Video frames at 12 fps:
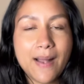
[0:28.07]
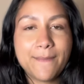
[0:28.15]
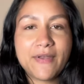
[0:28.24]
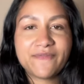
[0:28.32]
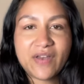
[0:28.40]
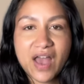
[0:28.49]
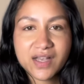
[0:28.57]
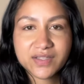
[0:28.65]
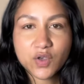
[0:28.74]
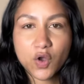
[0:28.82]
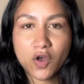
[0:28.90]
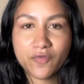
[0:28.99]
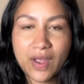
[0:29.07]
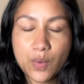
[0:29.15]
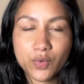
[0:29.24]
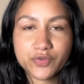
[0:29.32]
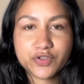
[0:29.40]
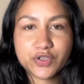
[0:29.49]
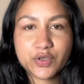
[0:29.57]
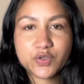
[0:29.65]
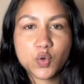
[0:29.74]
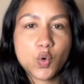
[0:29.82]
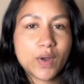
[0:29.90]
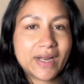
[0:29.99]
But first off, I want to
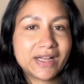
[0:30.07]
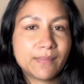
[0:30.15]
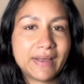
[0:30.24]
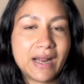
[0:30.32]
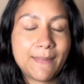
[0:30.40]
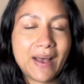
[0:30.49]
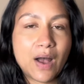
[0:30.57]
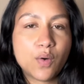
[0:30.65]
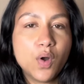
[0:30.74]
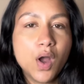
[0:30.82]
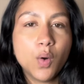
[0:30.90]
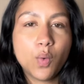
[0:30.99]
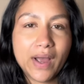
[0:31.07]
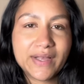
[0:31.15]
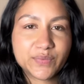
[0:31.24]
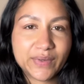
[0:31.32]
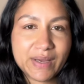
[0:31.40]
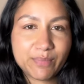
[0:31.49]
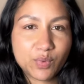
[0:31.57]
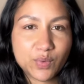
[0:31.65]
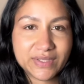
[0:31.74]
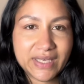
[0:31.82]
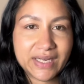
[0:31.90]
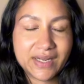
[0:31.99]
talk a little bit about why it's really
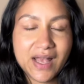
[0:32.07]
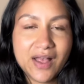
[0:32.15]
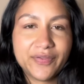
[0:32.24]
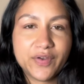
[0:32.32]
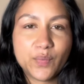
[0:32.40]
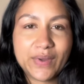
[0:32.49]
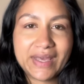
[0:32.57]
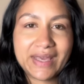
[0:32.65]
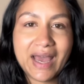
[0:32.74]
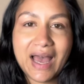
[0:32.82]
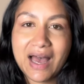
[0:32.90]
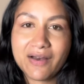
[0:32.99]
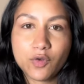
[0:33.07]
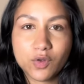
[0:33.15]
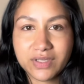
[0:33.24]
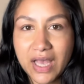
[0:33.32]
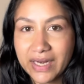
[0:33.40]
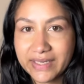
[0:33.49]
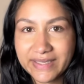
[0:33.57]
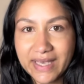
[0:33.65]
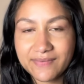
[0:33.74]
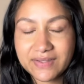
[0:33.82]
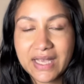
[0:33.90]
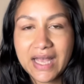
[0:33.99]
important that we have
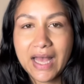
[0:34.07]
alternatives.